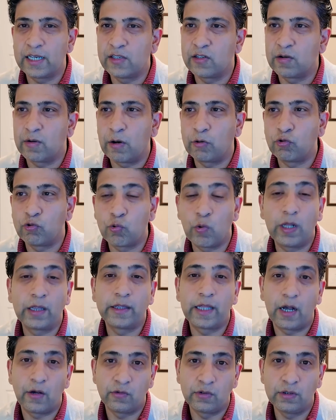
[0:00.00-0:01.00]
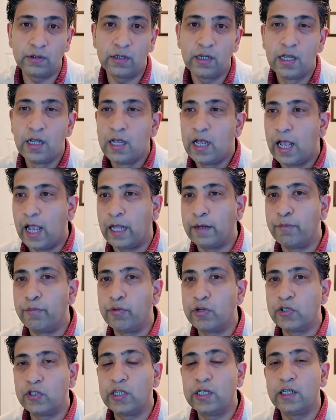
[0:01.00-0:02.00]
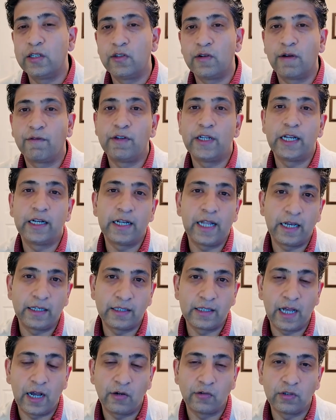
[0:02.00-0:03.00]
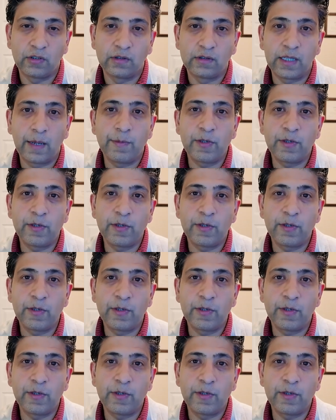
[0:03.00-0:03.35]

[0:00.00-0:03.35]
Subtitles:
is around 12,000 and Brazil is roughly at 9,000.